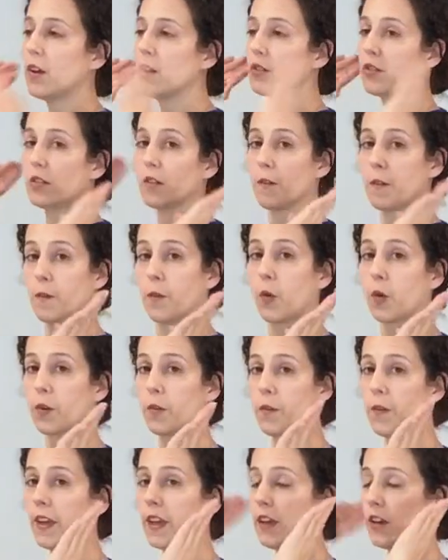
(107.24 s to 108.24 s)
So the
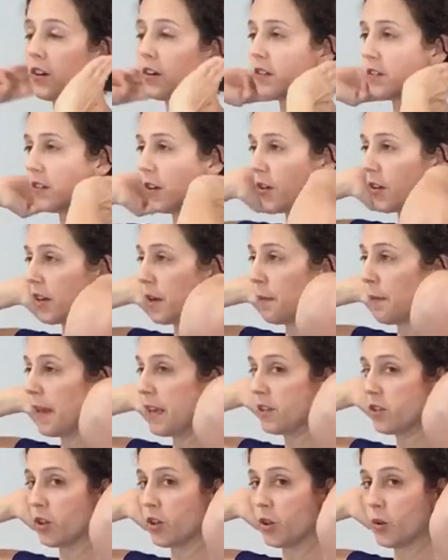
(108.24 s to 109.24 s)
4 fingers are going to
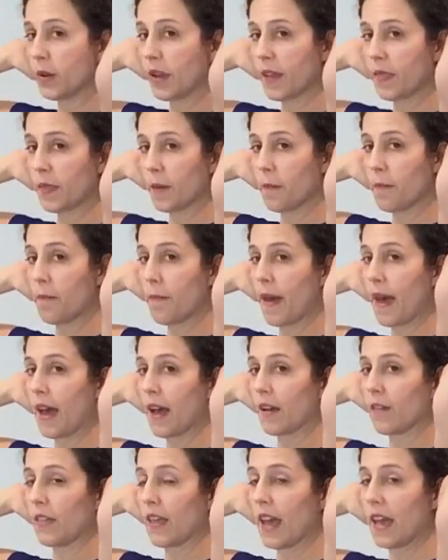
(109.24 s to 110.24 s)
make sure you get the
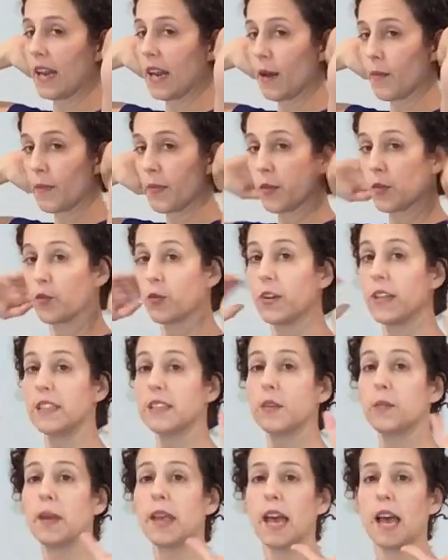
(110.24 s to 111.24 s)
back of the head up. The
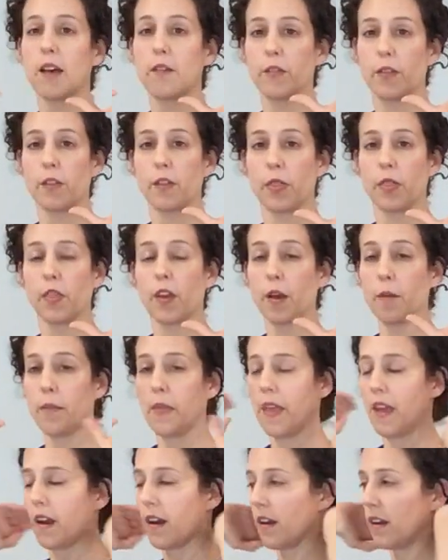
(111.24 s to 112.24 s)
reason we have the thumb
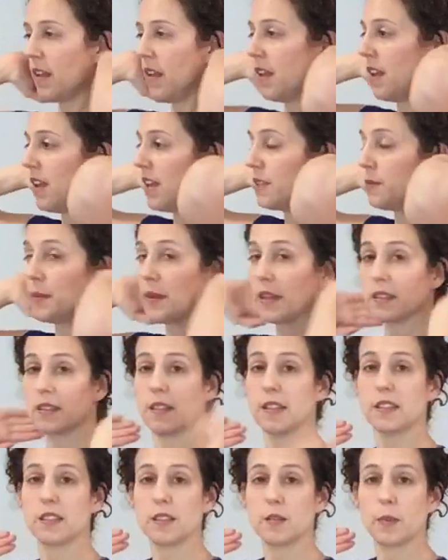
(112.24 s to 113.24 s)
there is because
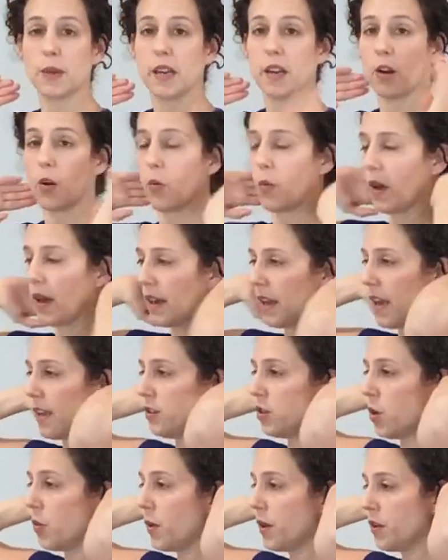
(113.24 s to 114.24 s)
this is what I don't want. I
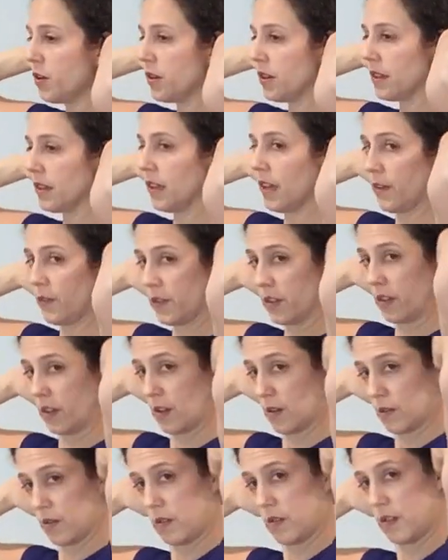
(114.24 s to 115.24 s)
don't want you to lift and
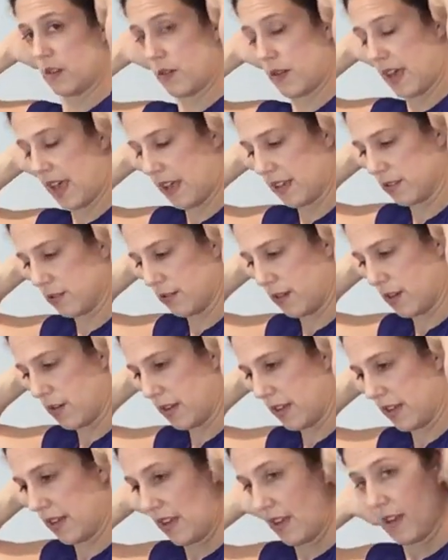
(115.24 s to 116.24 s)
go, okay, so
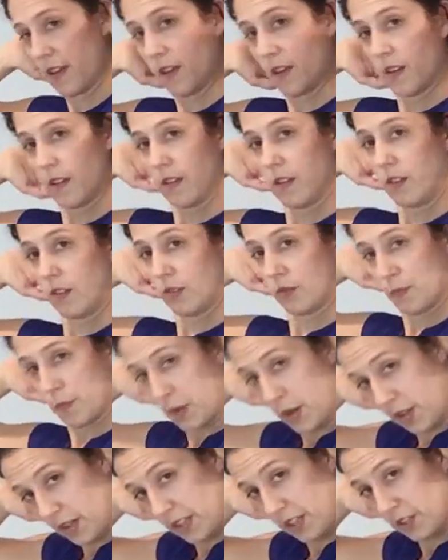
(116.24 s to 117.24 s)
now you're
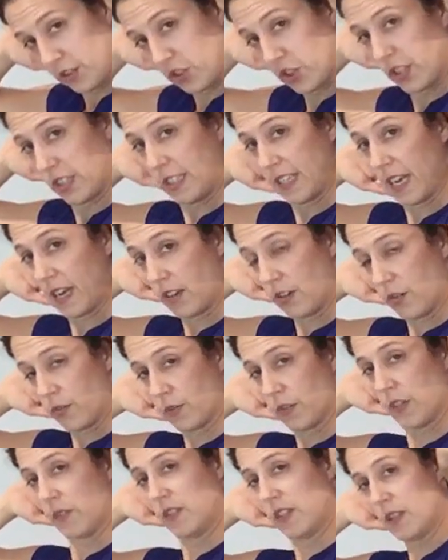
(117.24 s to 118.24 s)
pulling your chin down, you've
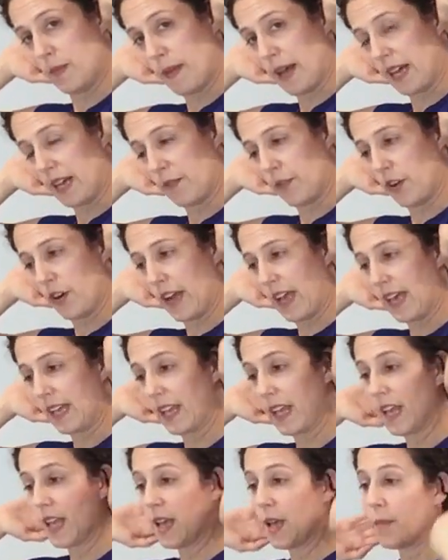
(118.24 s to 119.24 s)
lifted the back of your
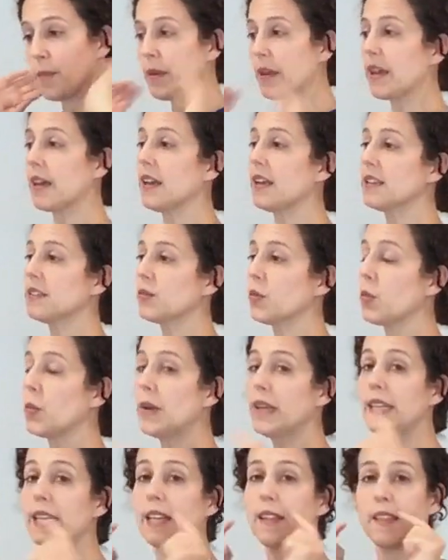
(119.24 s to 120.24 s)
head, because
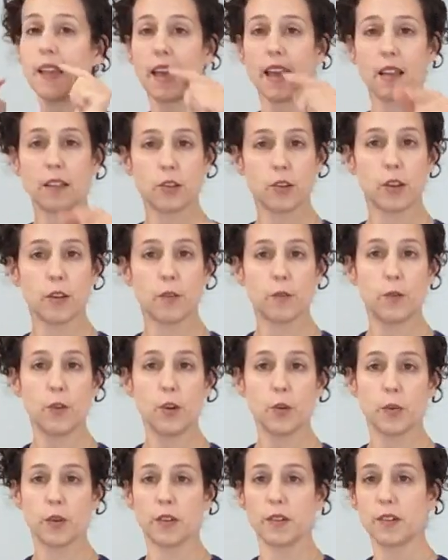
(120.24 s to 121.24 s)
we need the head looking
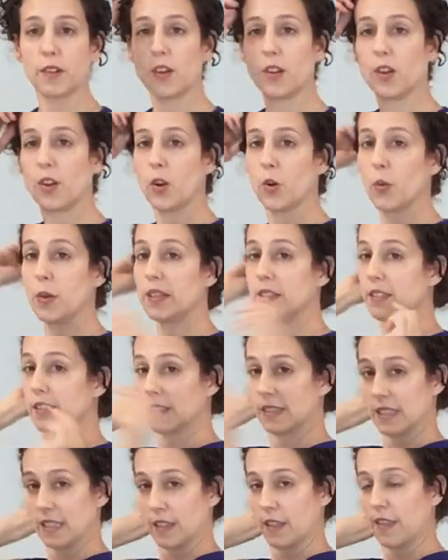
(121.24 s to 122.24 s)
forward. We
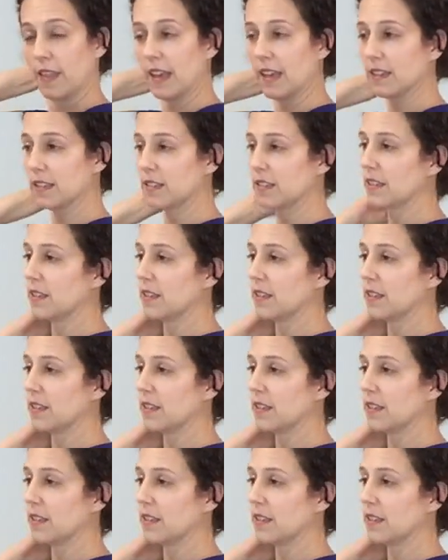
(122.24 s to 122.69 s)
still need this.